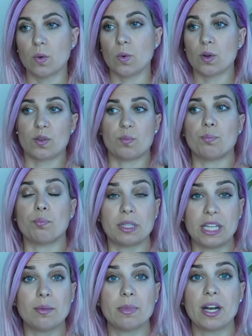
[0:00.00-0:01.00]
or
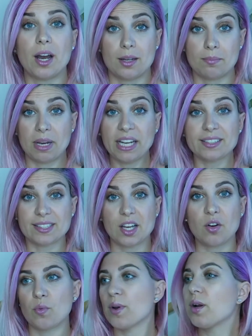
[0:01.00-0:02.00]
blame it on
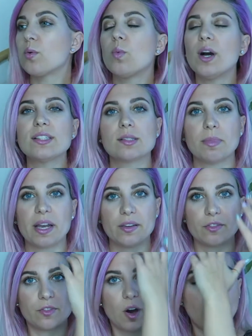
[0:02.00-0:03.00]
myself where it was
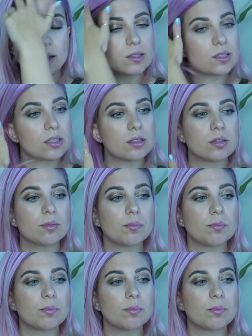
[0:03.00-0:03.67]
my fault.